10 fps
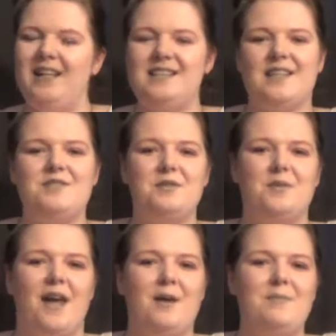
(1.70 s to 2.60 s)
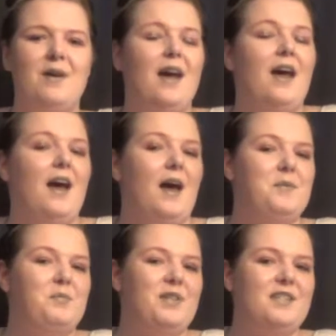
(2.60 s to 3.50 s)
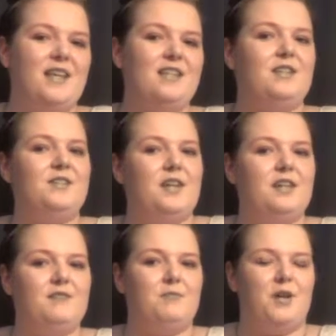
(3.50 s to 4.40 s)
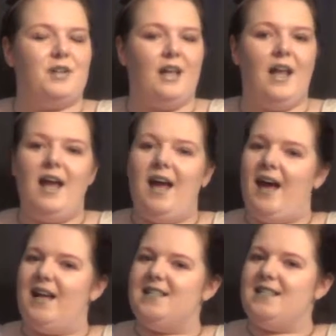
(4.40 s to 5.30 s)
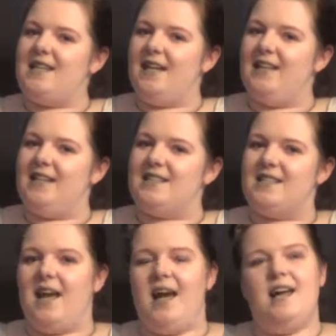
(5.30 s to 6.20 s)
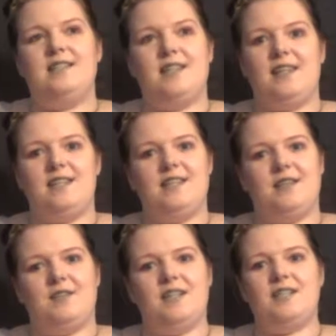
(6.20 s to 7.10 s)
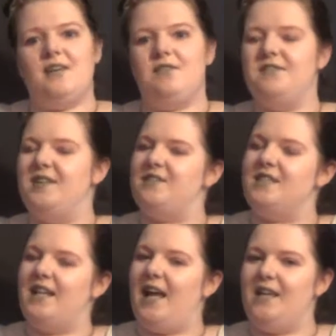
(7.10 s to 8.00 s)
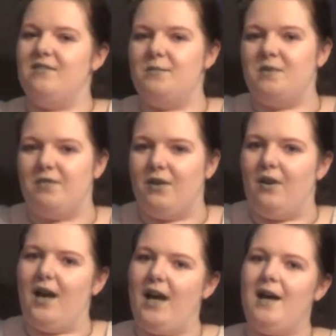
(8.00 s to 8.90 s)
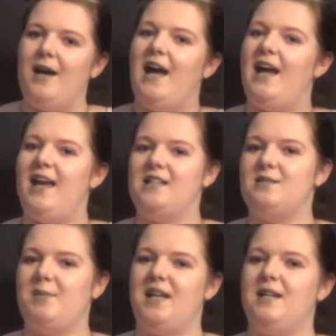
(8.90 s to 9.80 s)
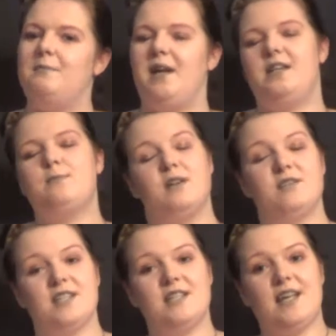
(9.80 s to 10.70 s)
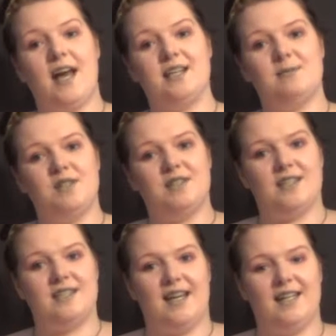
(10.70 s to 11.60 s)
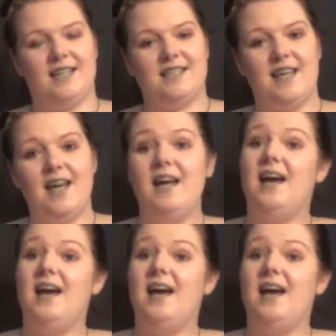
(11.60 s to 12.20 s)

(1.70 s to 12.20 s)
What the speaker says: Alexandria Webb. I'm a plus size alternative model and I tightlace, and this series, if you've never seen any of it before, I explain my experiences as a plus size tightlacer,